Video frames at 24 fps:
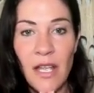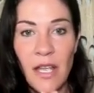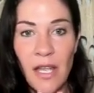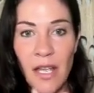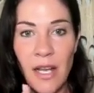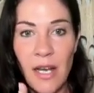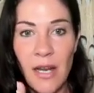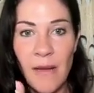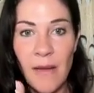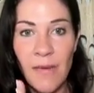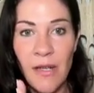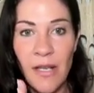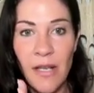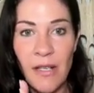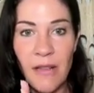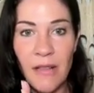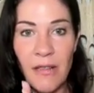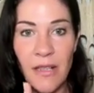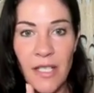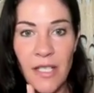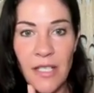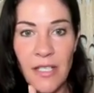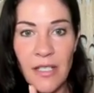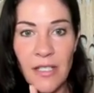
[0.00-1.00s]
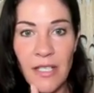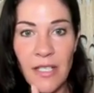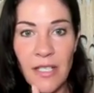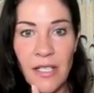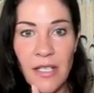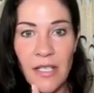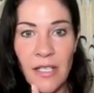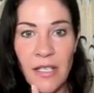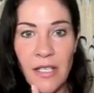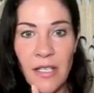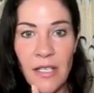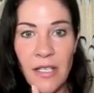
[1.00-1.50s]
and I'm going to
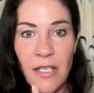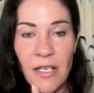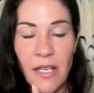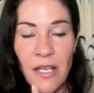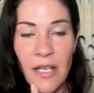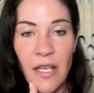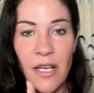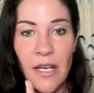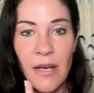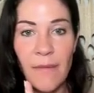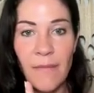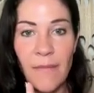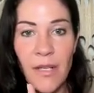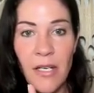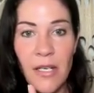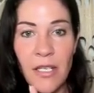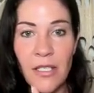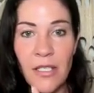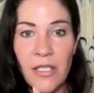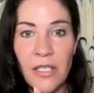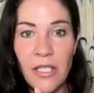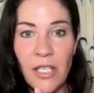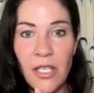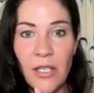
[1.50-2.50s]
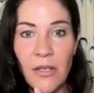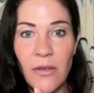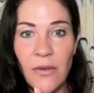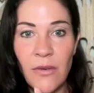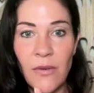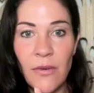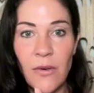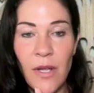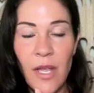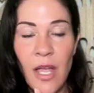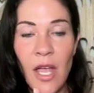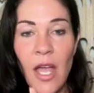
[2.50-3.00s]
listen and I'm going to do.